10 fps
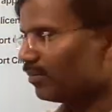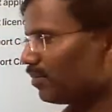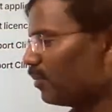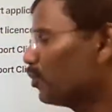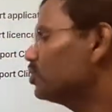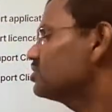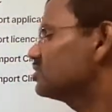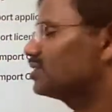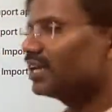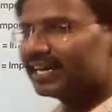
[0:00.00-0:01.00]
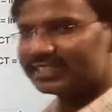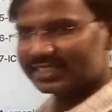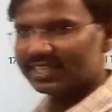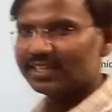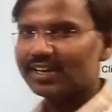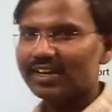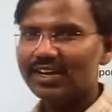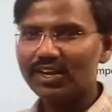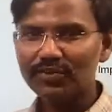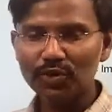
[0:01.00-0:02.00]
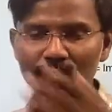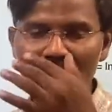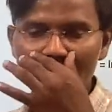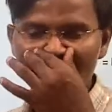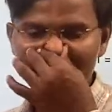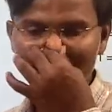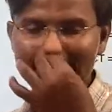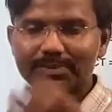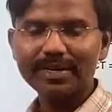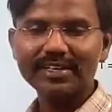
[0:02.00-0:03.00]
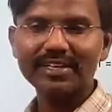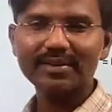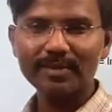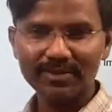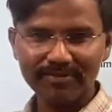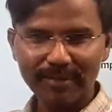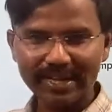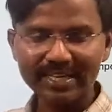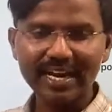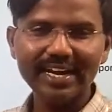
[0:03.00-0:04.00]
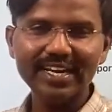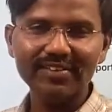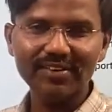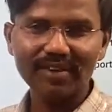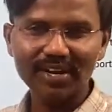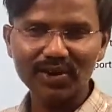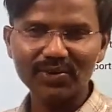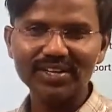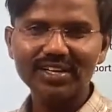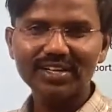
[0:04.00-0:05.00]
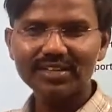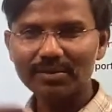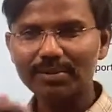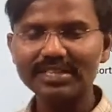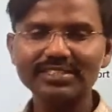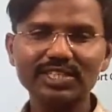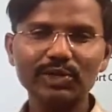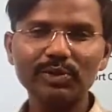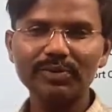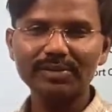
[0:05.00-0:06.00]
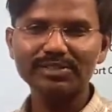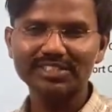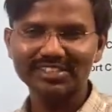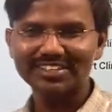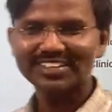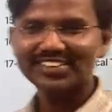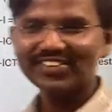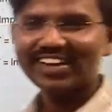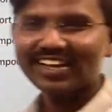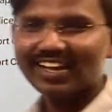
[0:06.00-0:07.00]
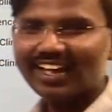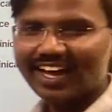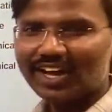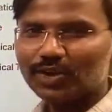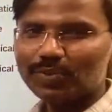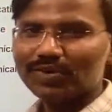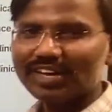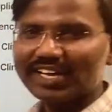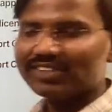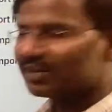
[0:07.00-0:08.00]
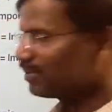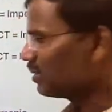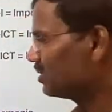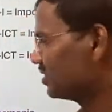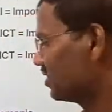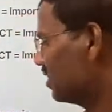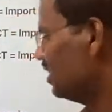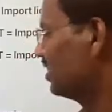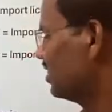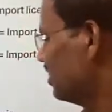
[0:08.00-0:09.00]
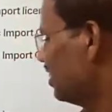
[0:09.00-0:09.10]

propose. Let's see if you become a drug inspector. If my idea will work out, then please give me permission. Okay, I hope you will give that permission, right?